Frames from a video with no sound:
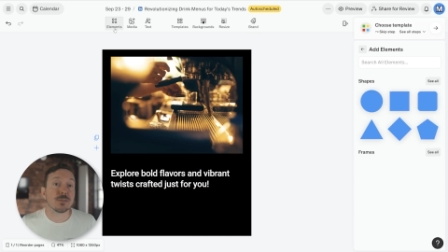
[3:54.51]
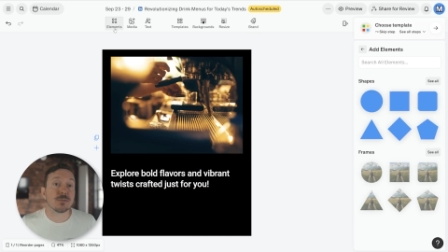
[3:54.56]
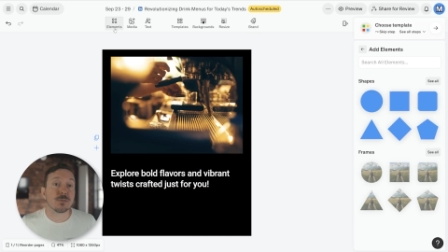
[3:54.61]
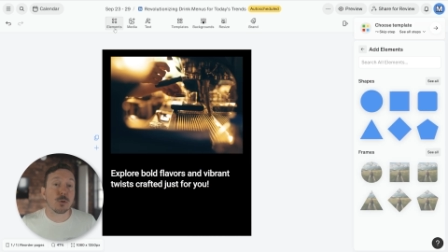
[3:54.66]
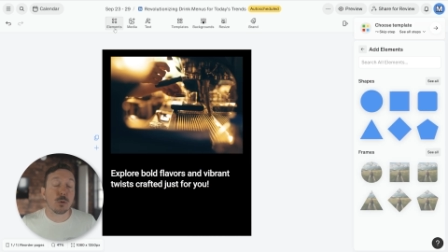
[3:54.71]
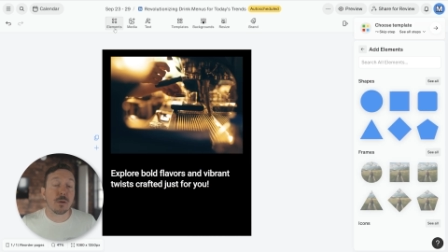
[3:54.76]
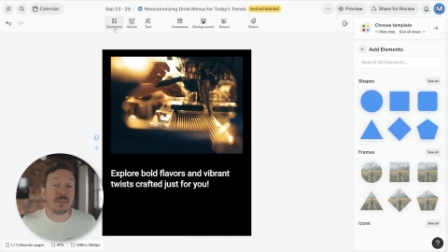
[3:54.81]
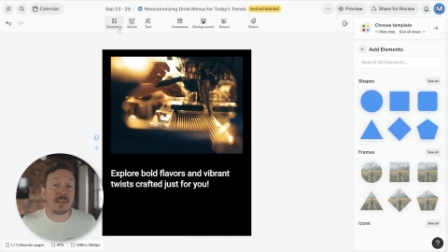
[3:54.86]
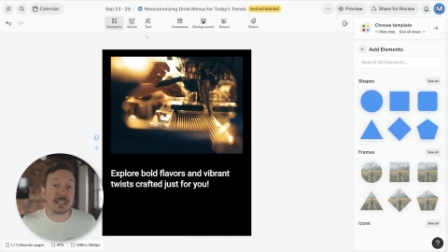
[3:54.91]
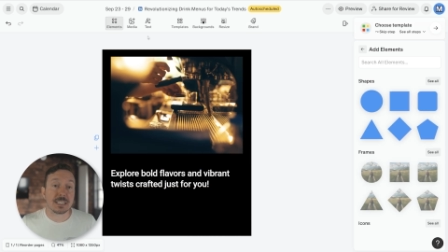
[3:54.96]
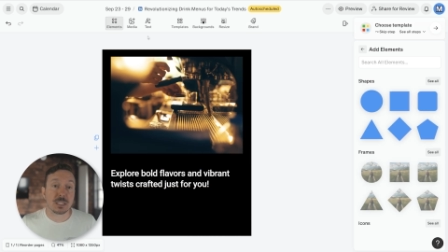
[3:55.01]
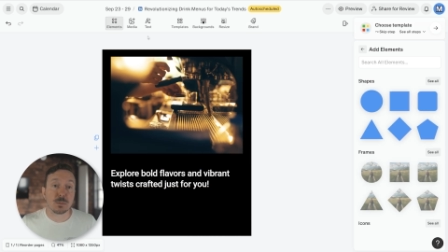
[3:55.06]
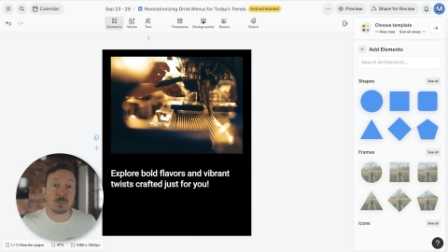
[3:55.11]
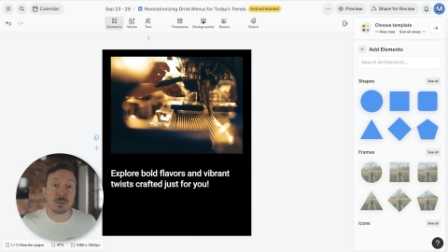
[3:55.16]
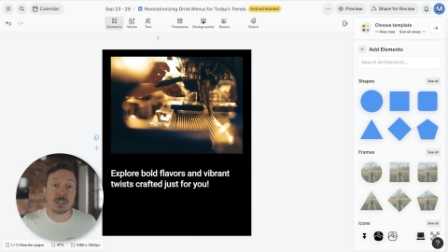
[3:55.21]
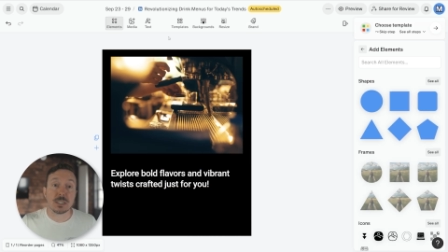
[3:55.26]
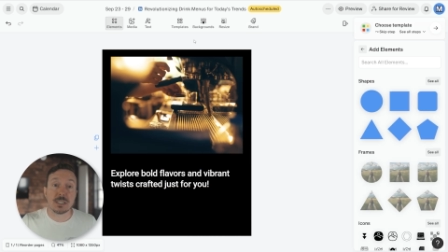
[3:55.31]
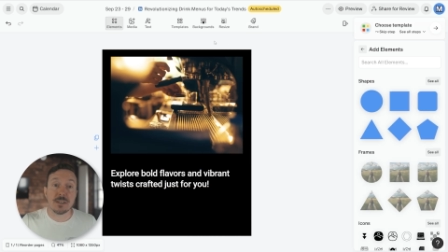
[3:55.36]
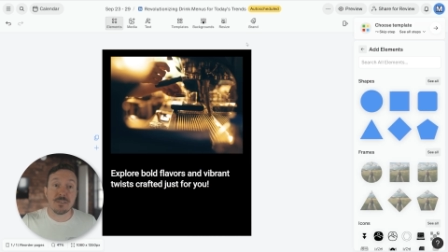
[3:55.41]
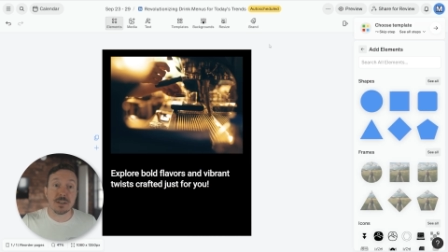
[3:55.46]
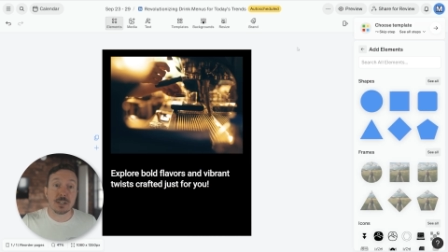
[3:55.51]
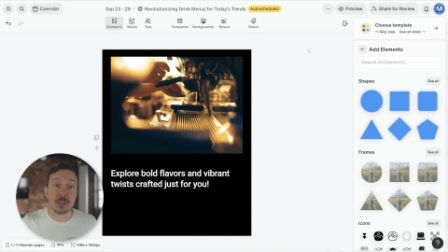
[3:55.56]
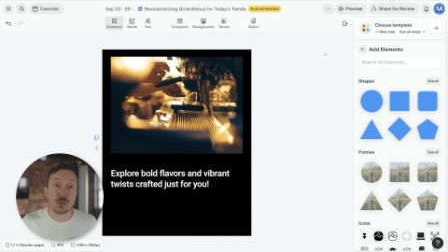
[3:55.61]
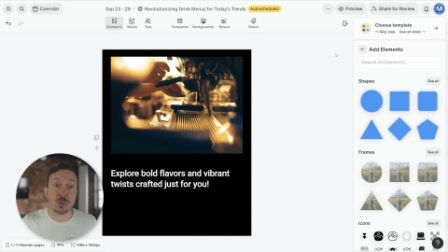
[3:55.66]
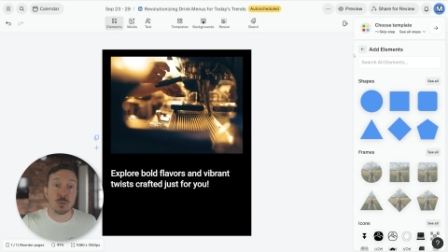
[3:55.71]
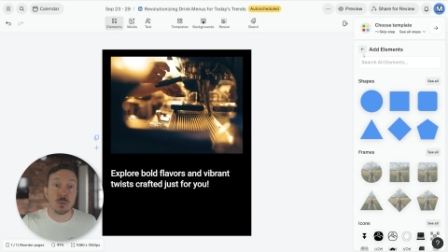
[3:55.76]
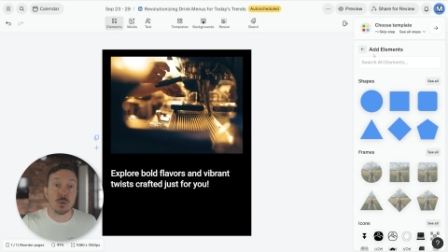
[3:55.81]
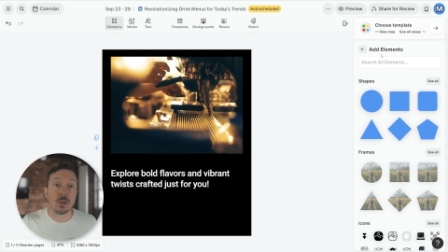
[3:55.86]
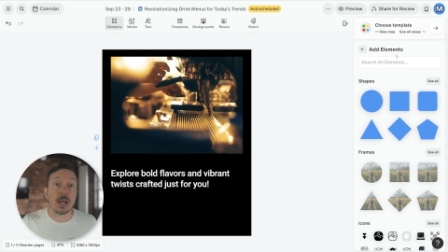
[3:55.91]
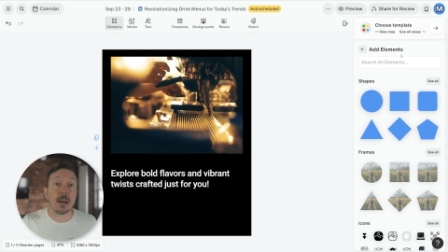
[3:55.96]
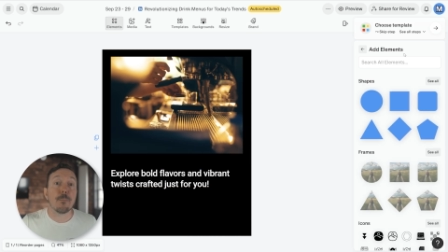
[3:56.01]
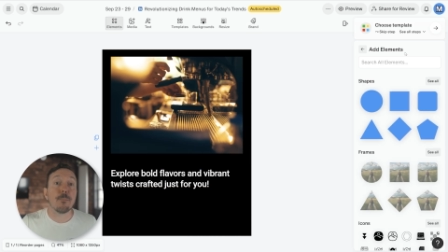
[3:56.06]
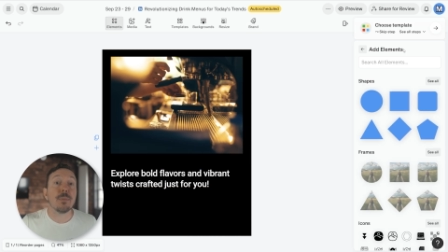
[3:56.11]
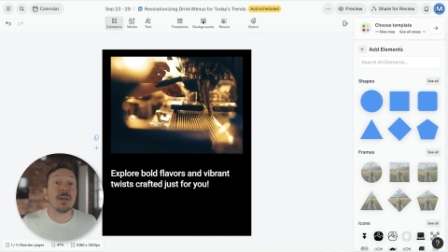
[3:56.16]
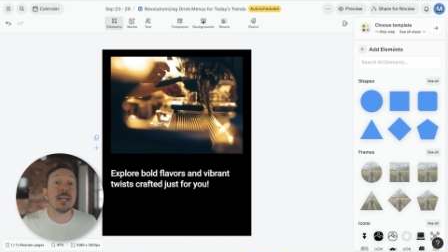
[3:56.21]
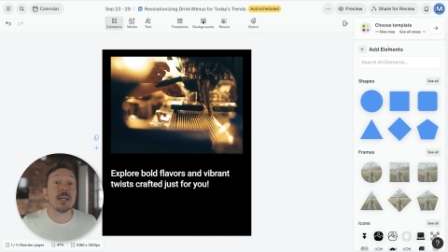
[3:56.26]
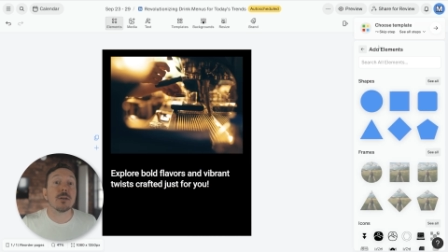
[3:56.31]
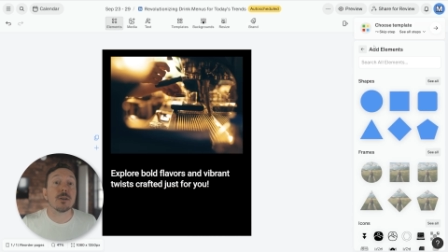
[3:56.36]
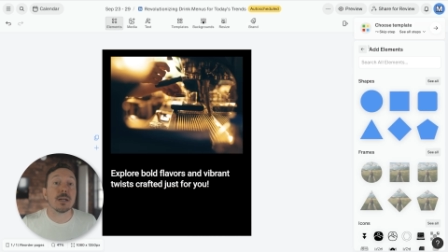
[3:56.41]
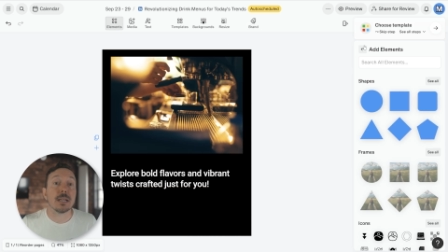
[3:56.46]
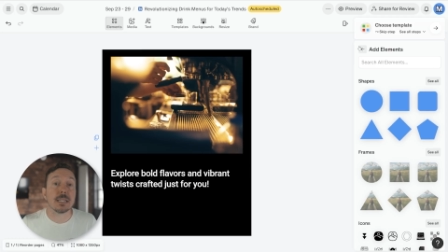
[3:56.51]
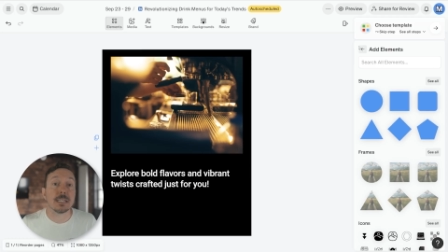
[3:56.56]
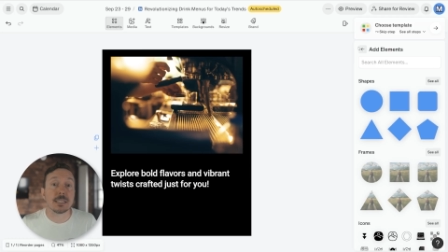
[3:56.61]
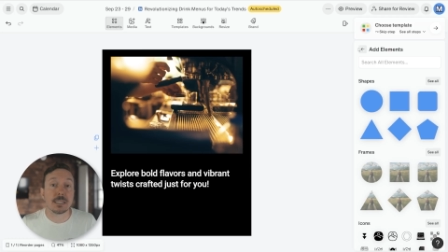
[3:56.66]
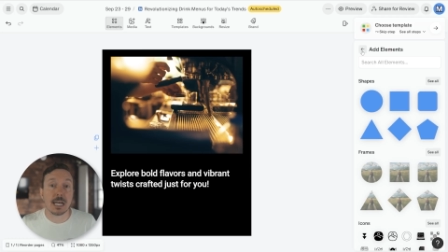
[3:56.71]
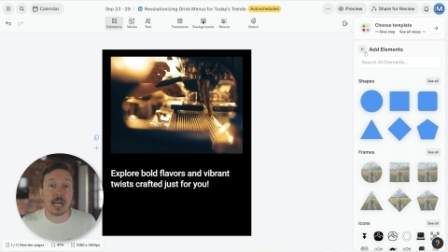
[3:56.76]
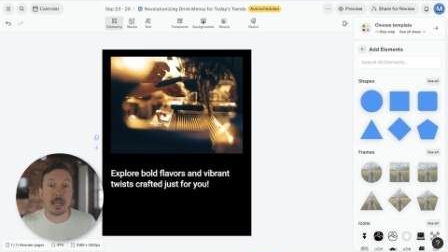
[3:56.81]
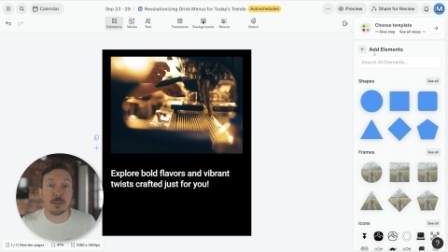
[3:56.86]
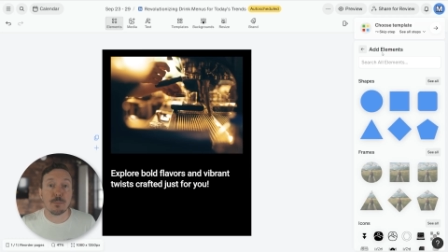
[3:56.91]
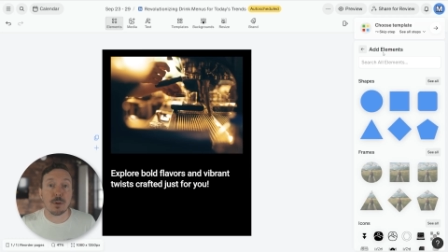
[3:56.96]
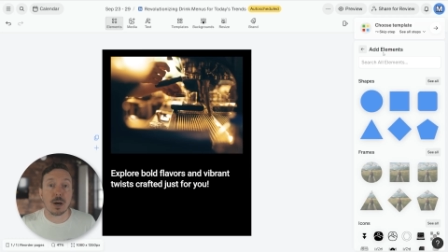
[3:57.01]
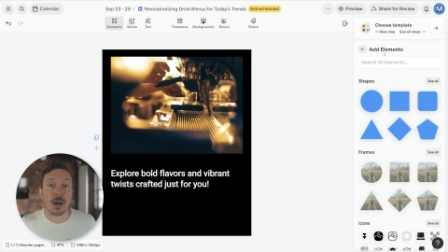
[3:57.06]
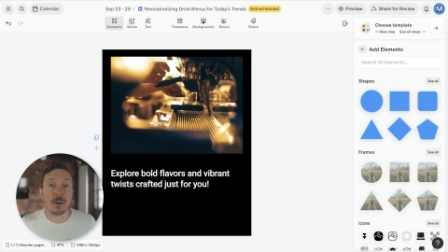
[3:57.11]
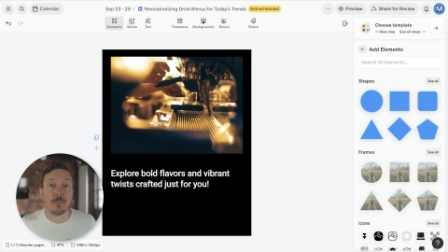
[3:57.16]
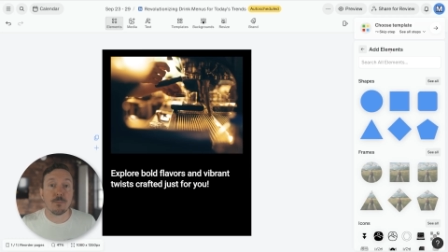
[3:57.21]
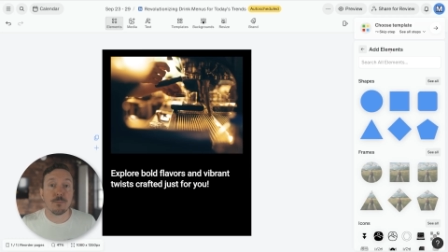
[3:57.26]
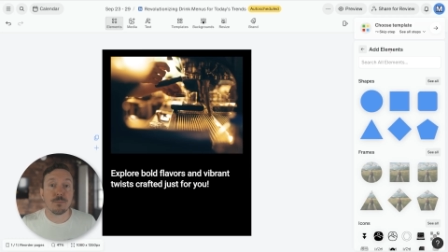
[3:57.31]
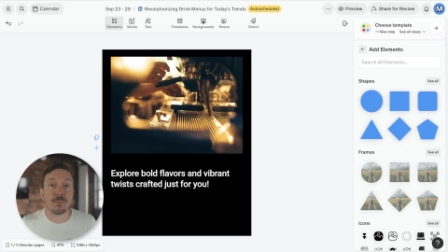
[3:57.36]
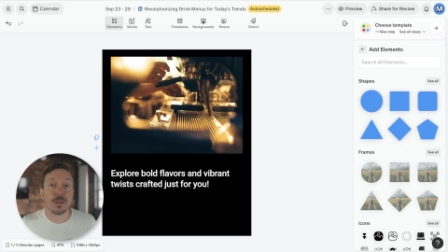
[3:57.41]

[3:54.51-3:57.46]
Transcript: for that specific tool appear in the sidebar.